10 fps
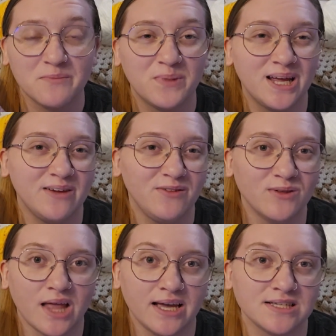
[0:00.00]
But if
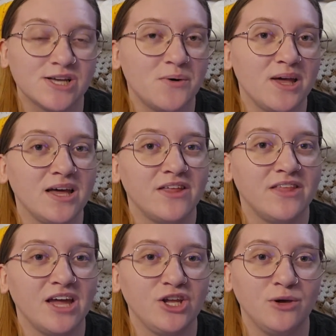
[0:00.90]
you like sewing,
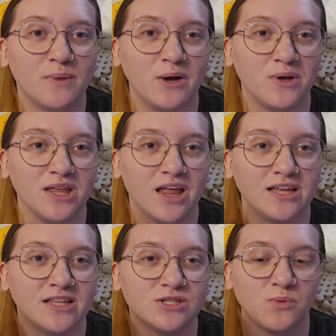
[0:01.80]
then you might really
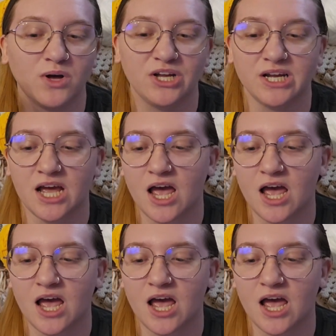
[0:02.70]
like this one.